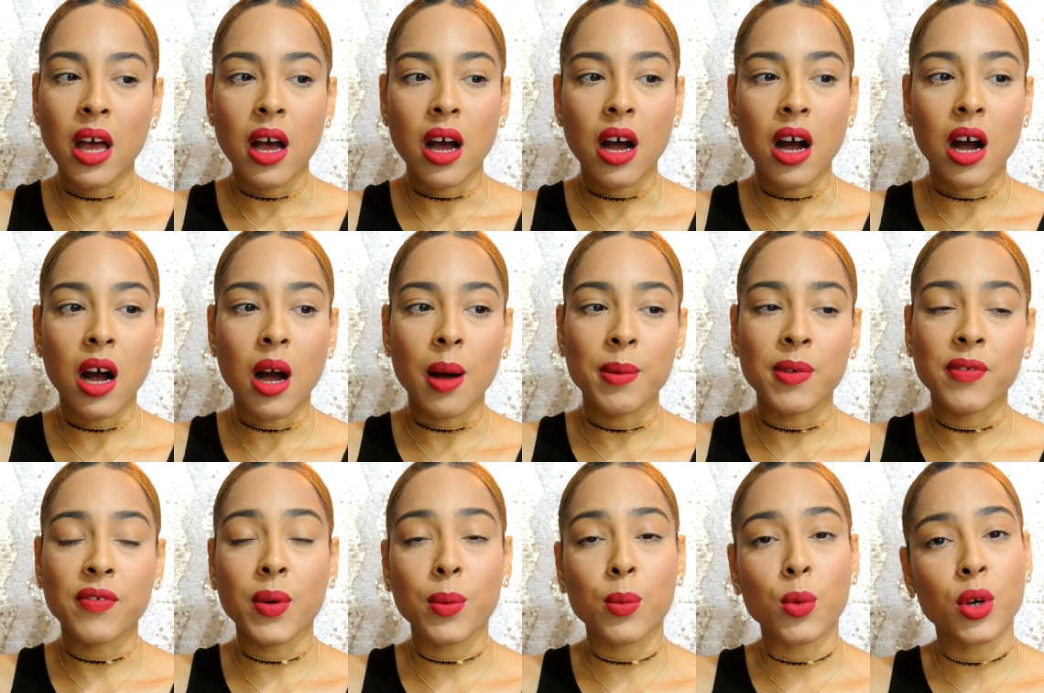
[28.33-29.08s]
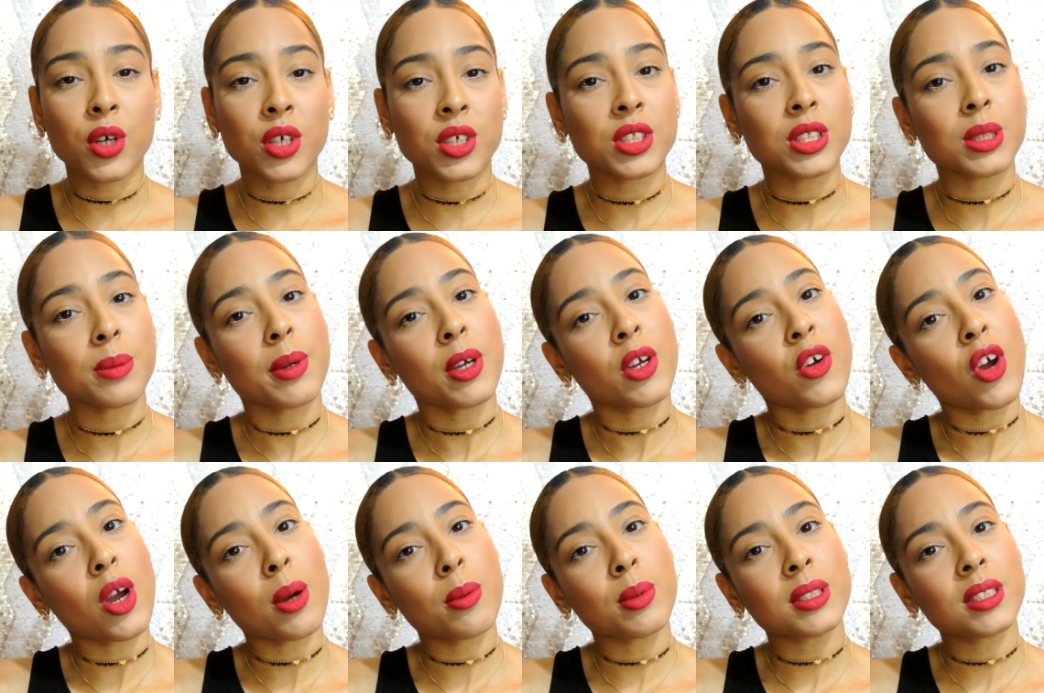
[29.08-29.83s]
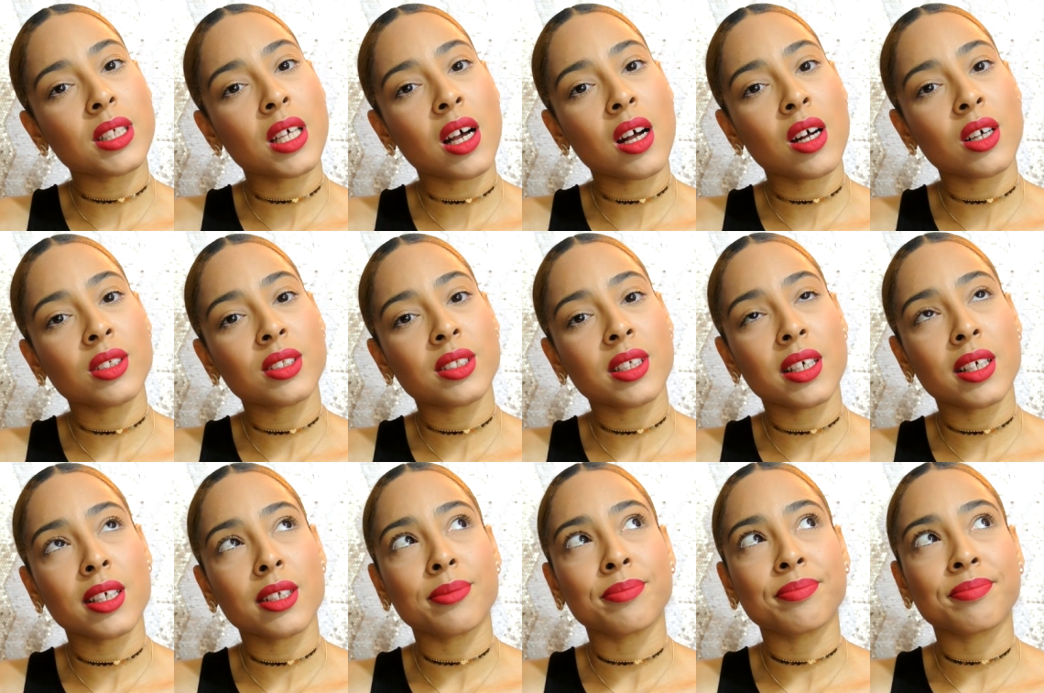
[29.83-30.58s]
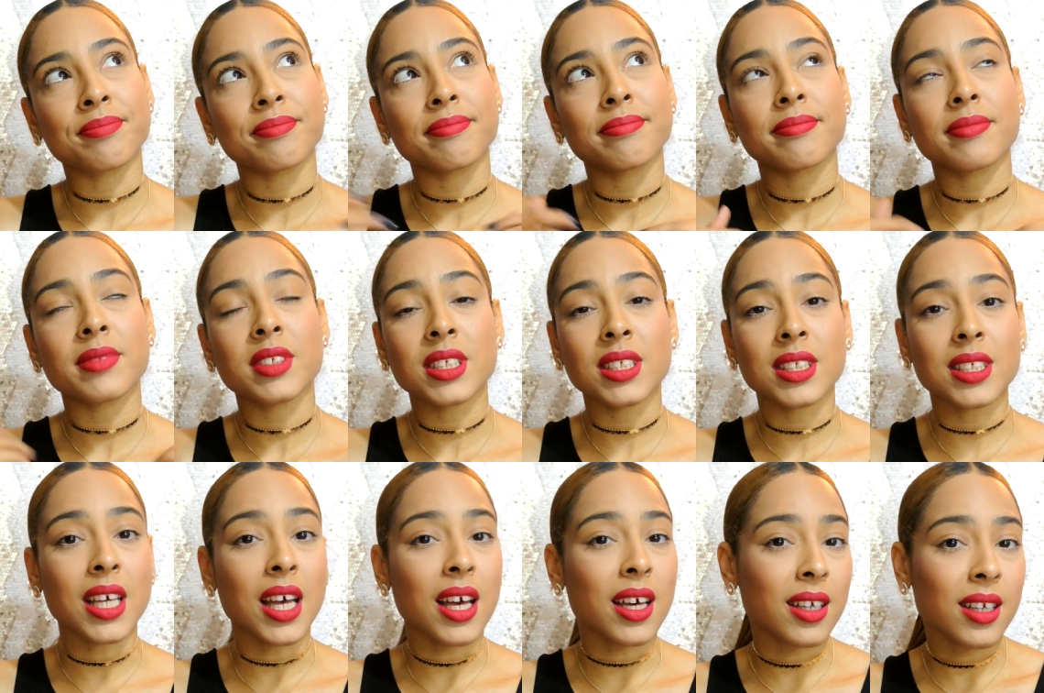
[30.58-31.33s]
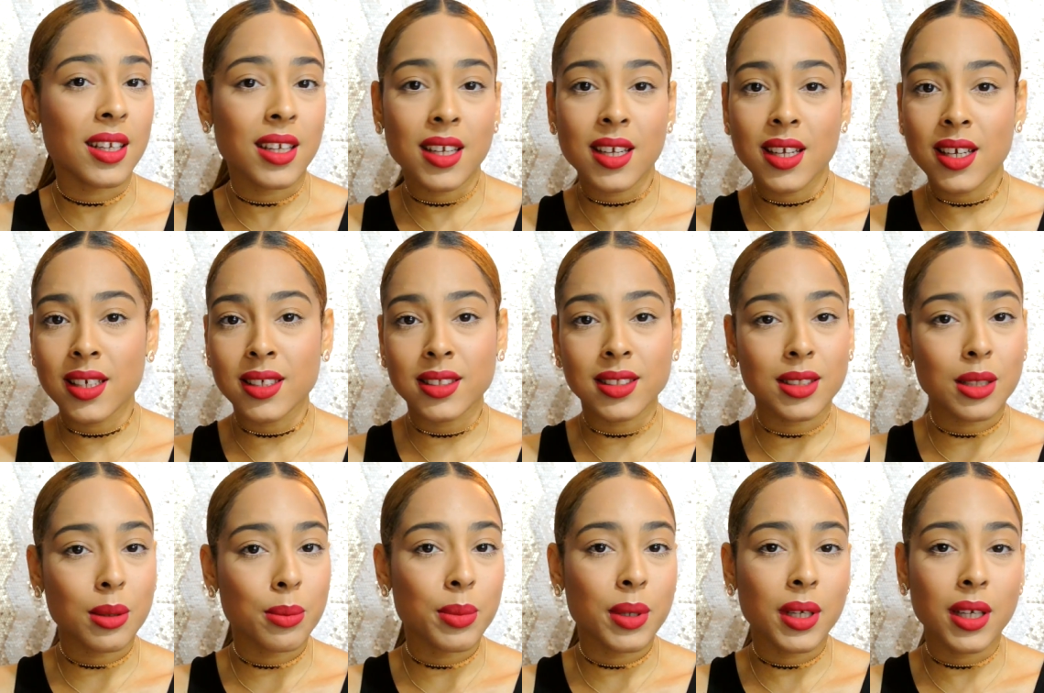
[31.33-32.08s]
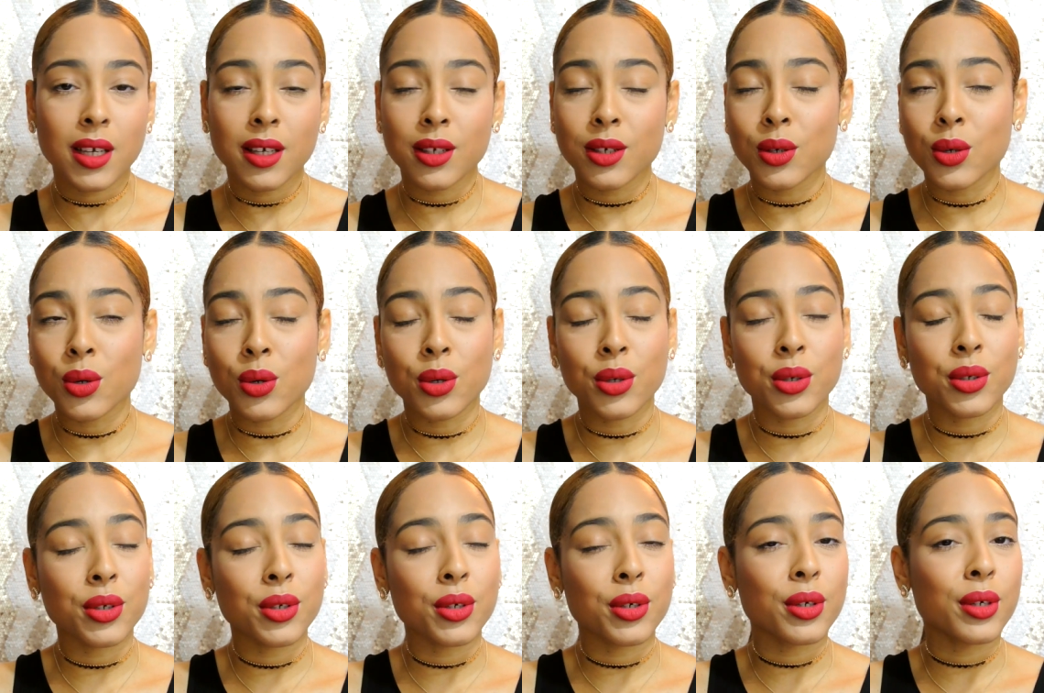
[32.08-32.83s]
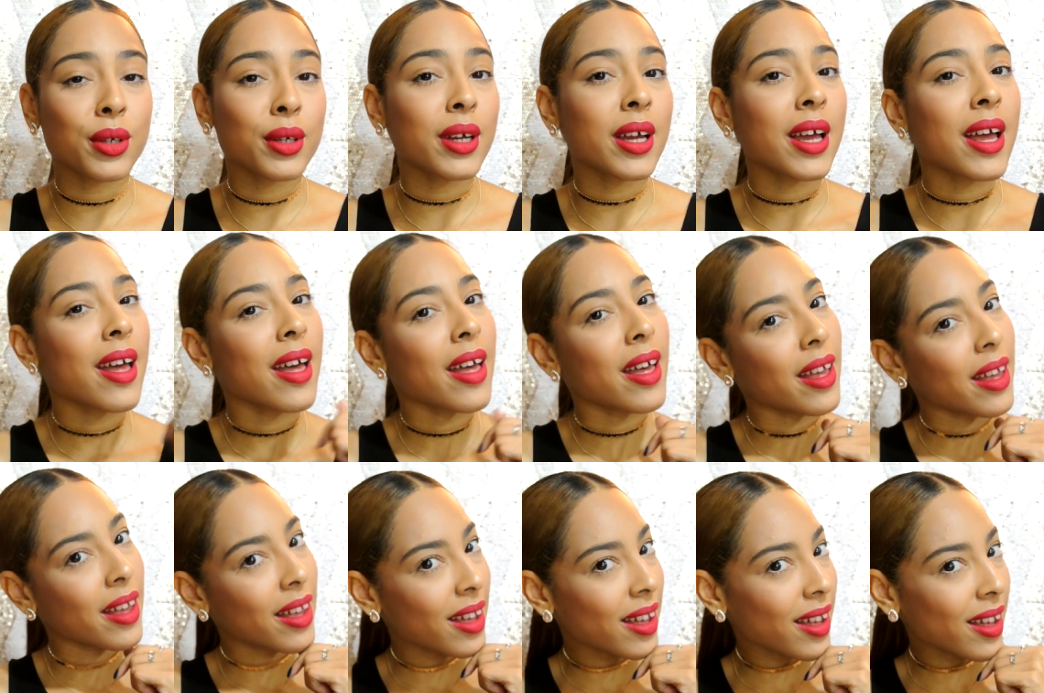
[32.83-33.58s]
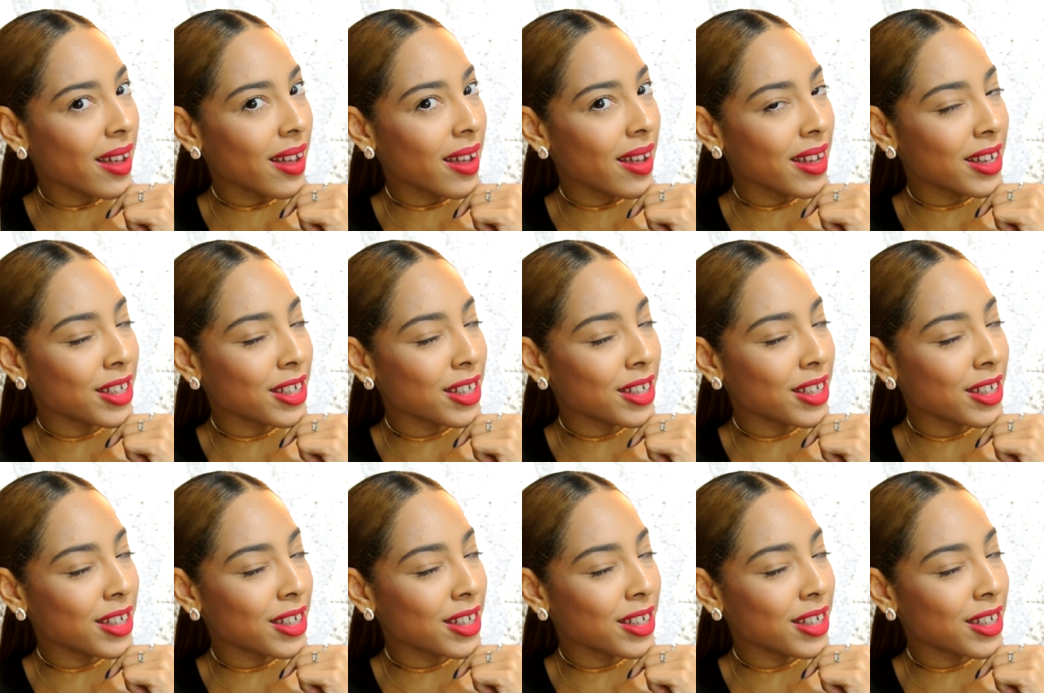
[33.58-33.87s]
If I'm walking to my grandma's house and Zaddy ends up being on a corner, hey,